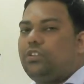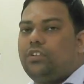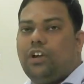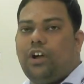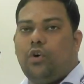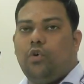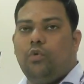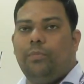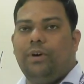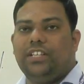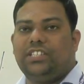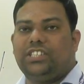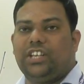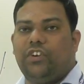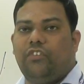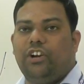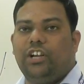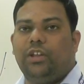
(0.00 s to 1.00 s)
how much,
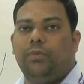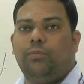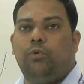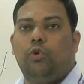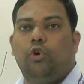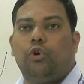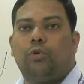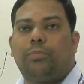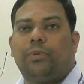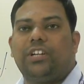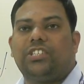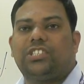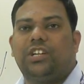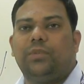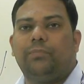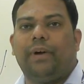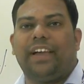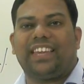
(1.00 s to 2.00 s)

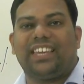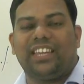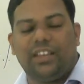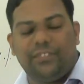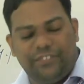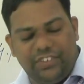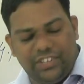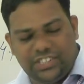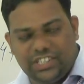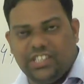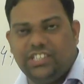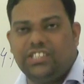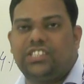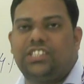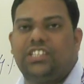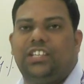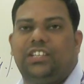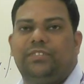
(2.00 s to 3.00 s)
74% packing
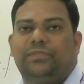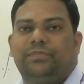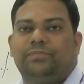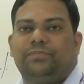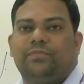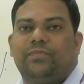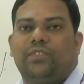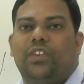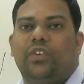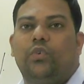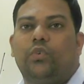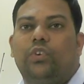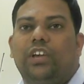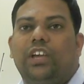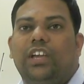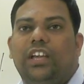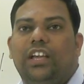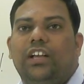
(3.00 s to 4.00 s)
efficiency.
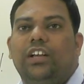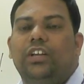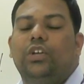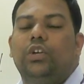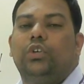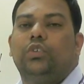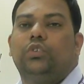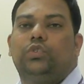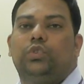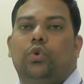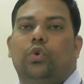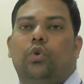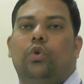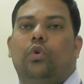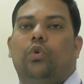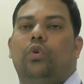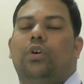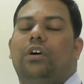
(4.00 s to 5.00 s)
Okay,
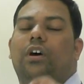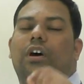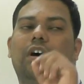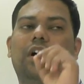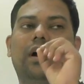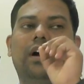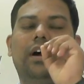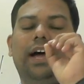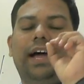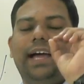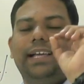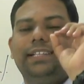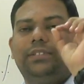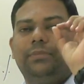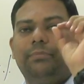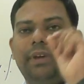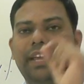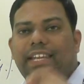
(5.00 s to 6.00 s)
so
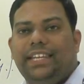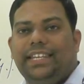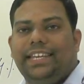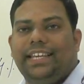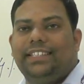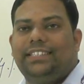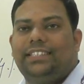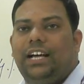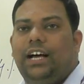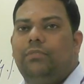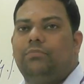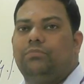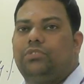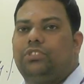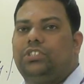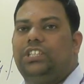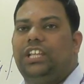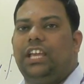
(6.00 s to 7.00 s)
as many
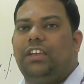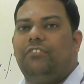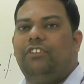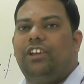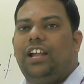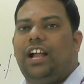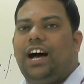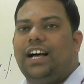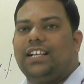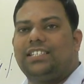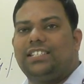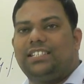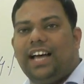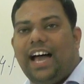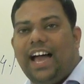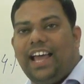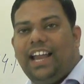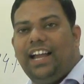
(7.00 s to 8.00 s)
exams, they will ask
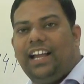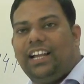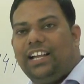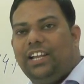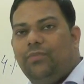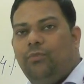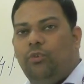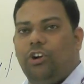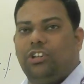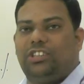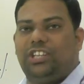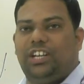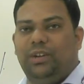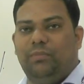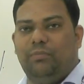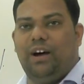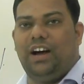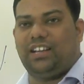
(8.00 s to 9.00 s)
directly for
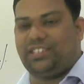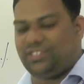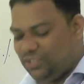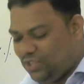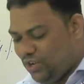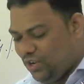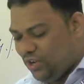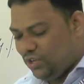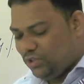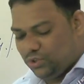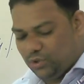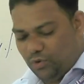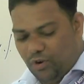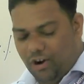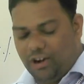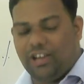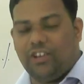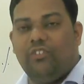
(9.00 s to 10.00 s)
3 marks. So
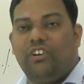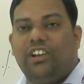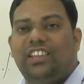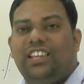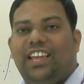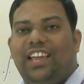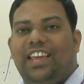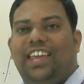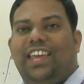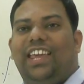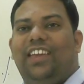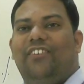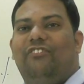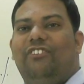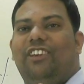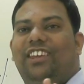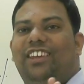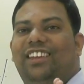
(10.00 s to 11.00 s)
whatever they gave
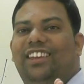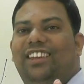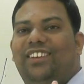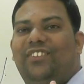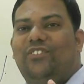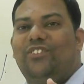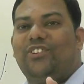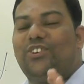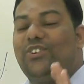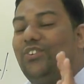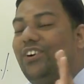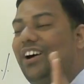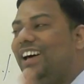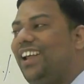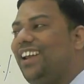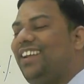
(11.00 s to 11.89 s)
in your